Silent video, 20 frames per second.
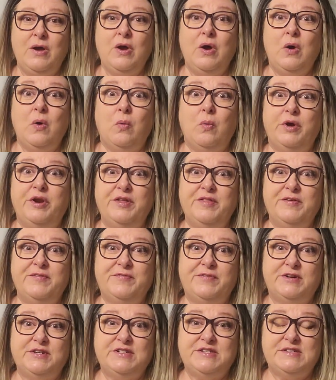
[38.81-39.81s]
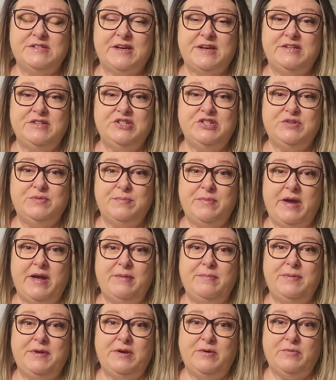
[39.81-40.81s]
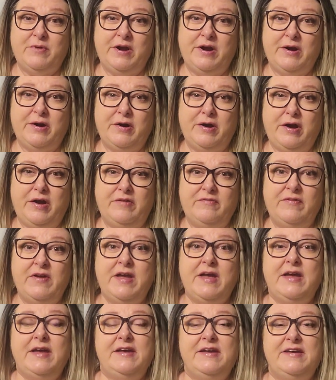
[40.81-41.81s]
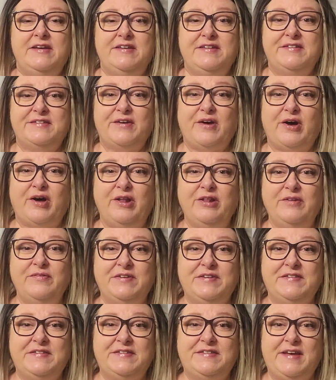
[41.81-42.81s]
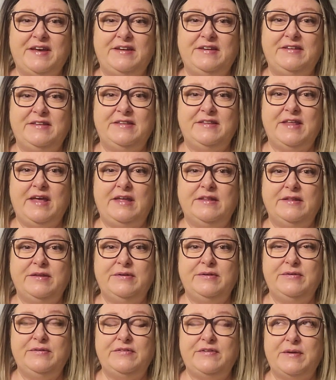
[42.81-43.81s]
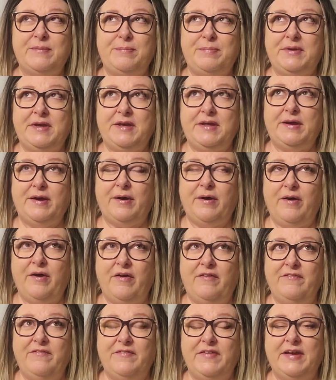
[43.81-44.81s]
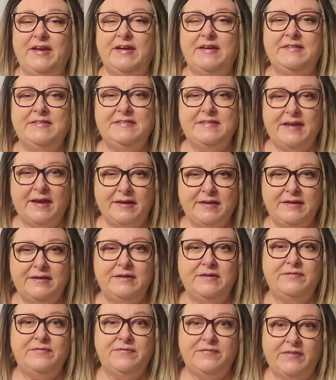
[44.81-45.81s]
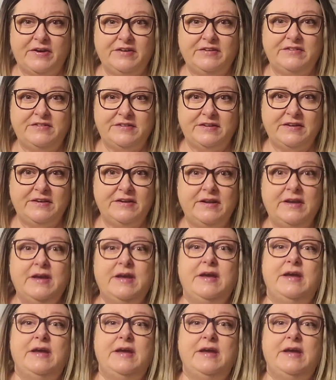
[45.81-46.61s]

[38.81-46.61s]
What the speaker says: One of the first signs you might be aware of is all of a sudden they lose a bit of executive function.